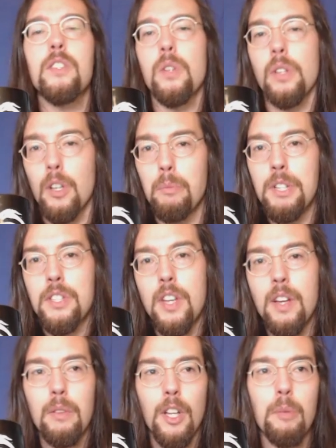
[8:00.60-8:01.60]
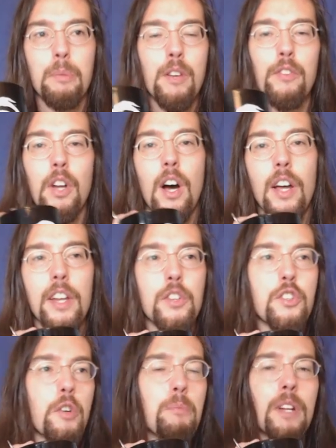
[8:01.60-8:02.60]
It's a little bit of an odd
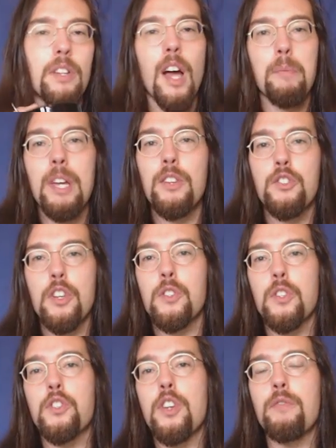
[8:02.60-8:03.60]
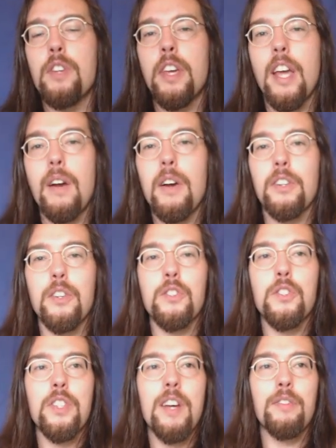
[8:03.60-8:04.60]
issue, but I mean, she's a shifty character.
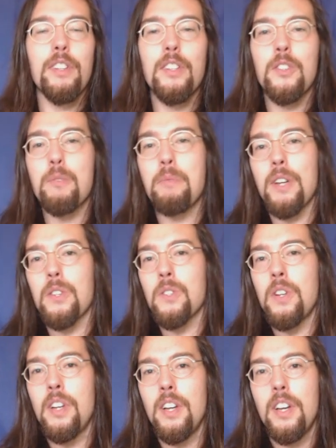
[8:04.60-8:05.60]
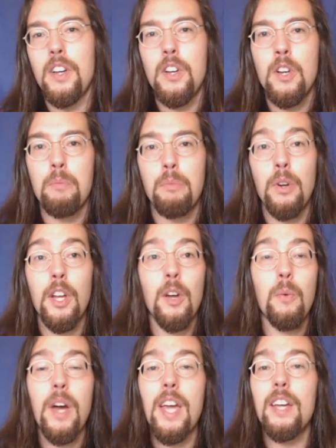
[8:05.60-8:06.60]
She's definitely dubious.
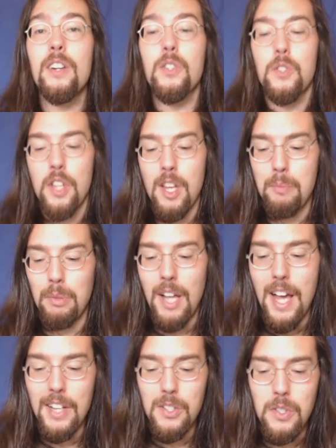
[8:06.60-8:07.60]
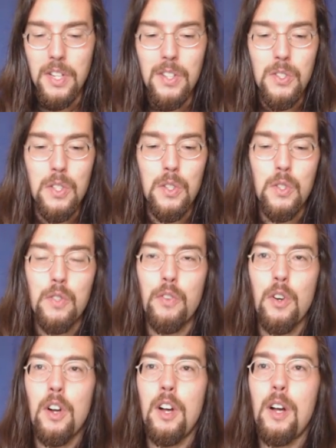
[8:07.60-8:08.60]
Putting away inner city black citizens
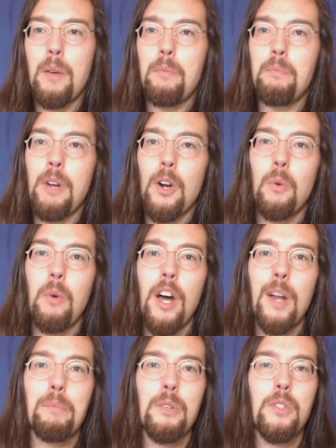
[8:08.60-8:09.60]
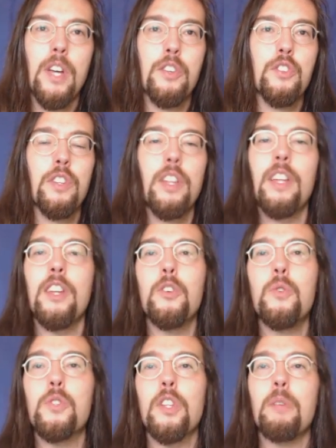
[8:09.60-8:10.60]
for marijuana possession and then
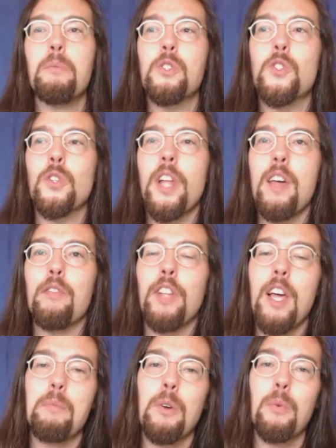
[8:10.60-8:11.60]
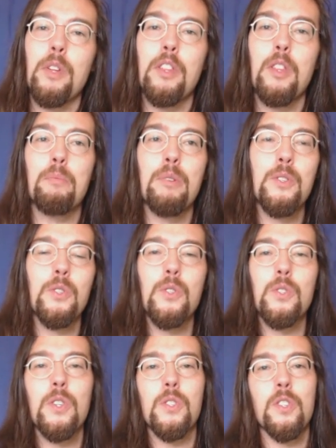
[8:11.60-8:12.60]
using them as slave labor within the
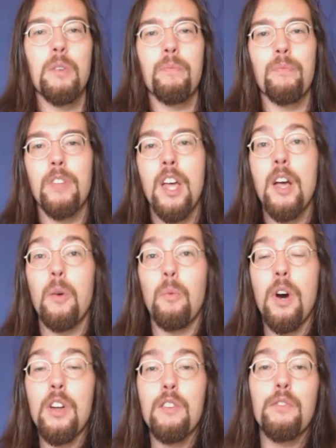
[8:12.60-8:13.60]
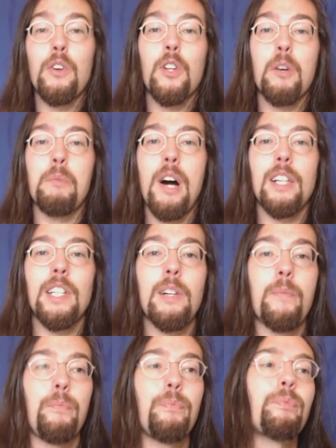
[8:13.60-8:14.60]
prison system. Wonderful,
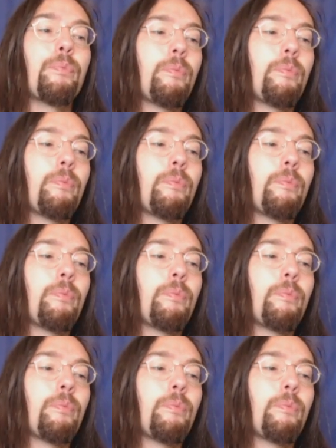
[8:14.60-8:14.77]
Kamala.